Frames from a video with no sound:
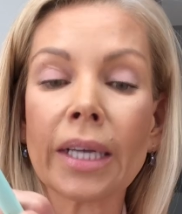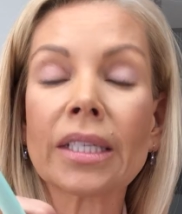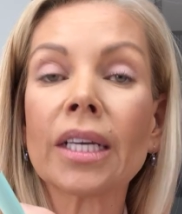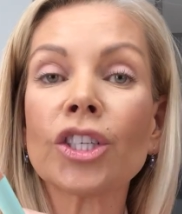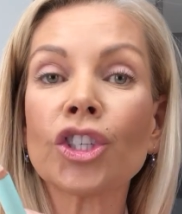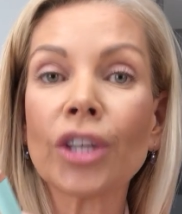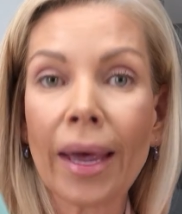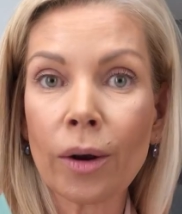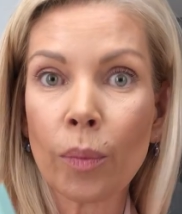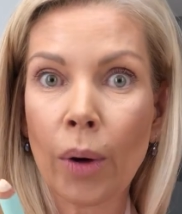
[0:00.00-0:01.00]
It's a
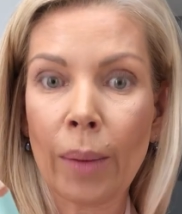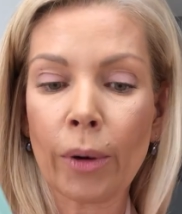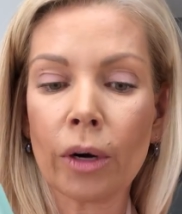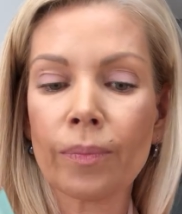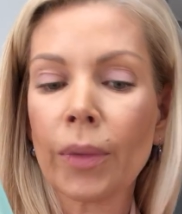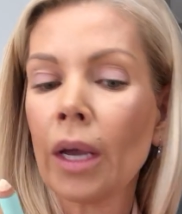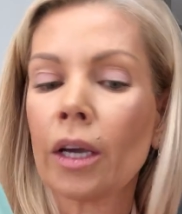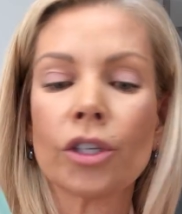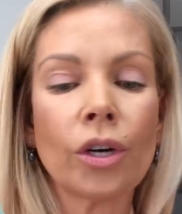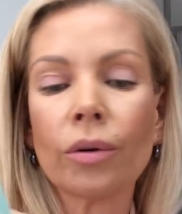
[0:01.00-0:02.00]
shadow primer,
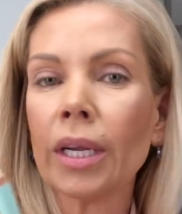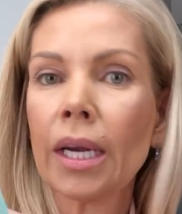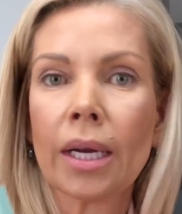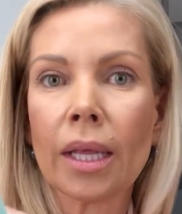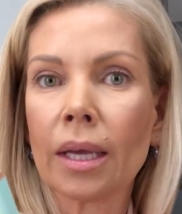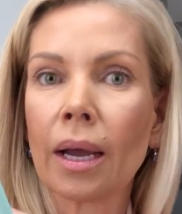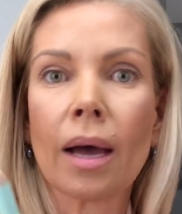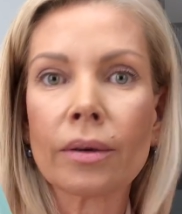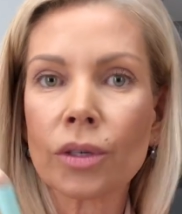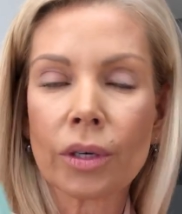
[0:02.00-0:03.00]
because you don't need anything
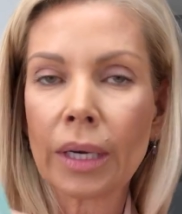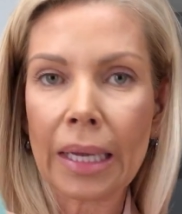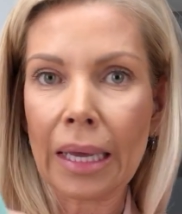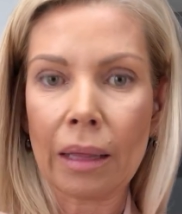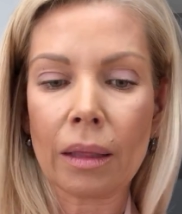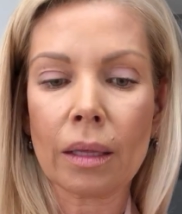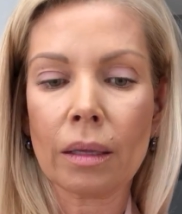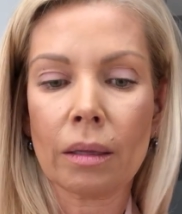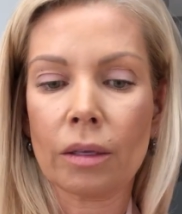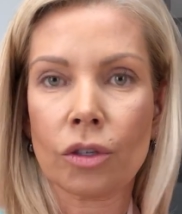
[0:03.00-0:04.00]
underneath
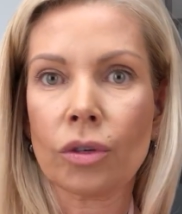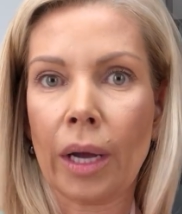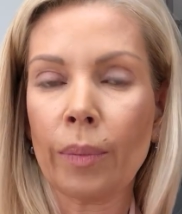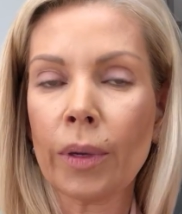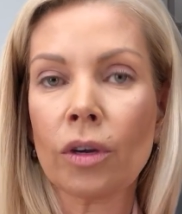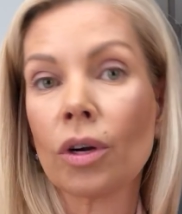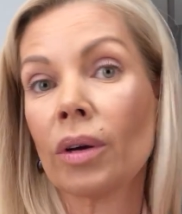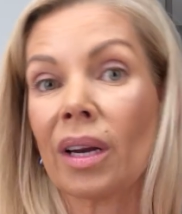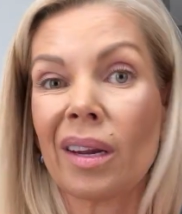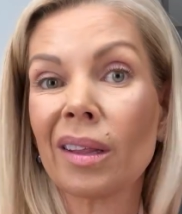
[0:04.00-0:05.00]
the strip, and you don't
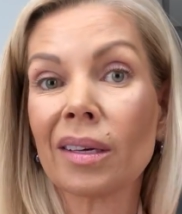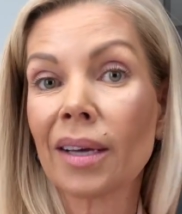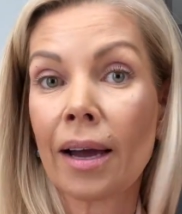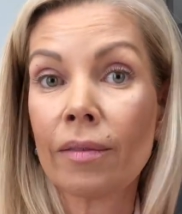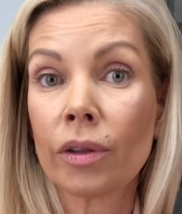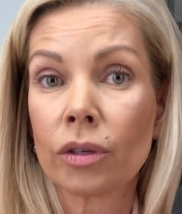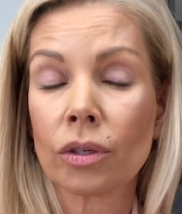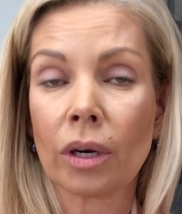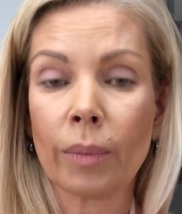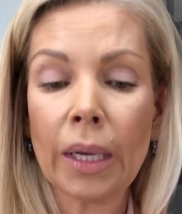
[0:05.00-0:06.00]
need anything to cover the
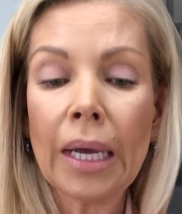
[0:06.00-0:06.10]
strip.